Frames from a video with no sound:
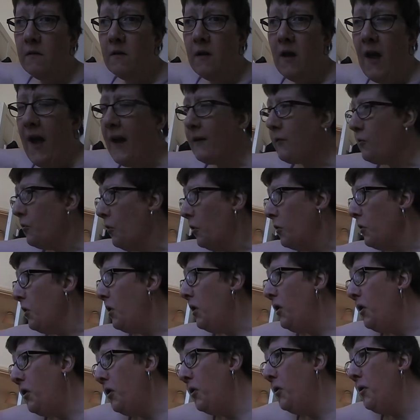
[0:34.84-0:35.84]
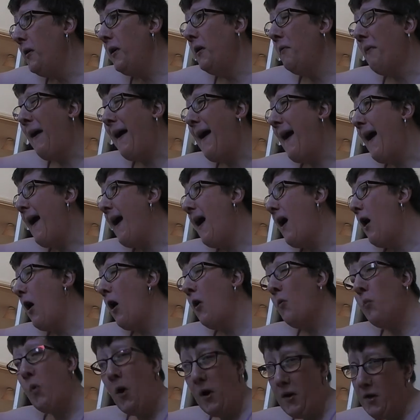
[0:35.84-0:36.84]
I don't know who you are
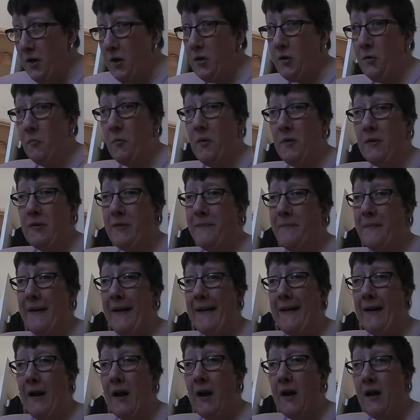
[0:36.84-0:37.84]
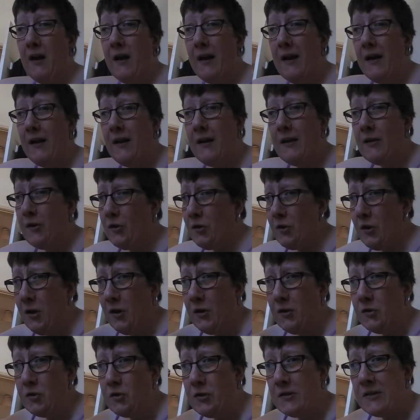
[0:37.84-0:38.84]
or what you're doing to me. It's
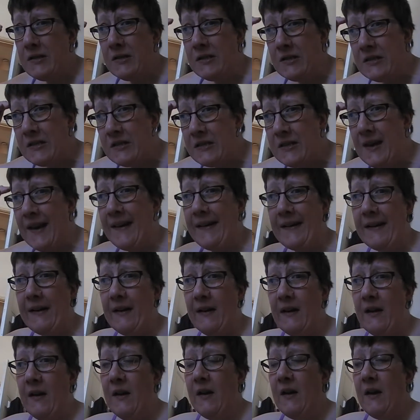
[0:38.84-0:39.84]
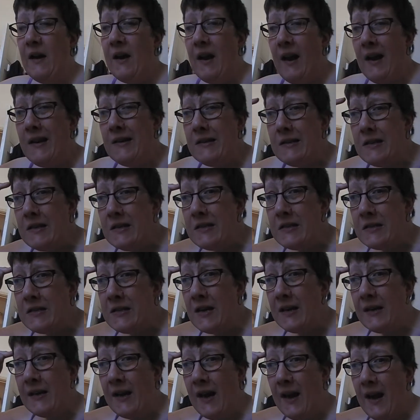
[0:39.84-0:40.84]
just sick. It's
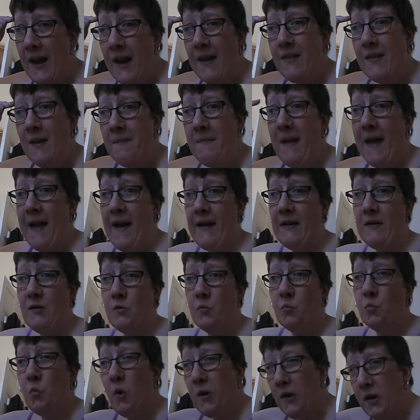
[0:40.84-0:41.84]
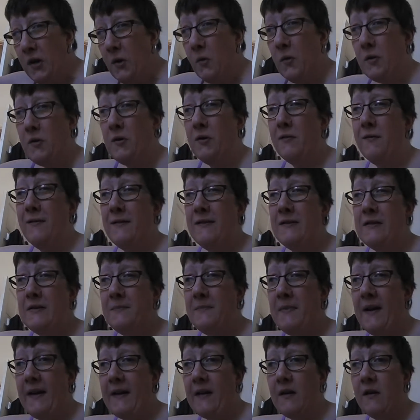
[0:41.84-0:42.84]
sick in the mind what you're doing to
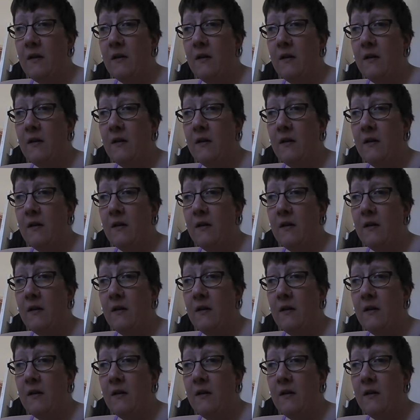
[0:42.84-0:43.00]
me.